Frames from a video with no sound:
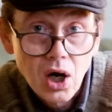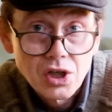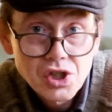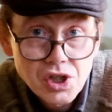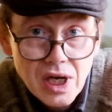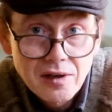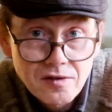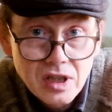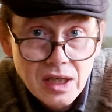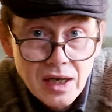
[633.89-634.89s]

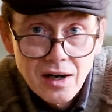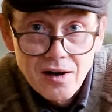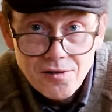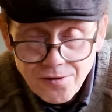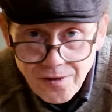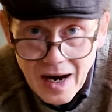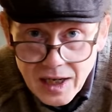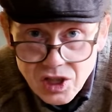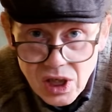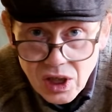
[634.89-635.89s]
safety
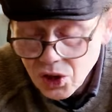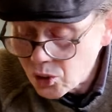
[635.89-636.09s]
factor. You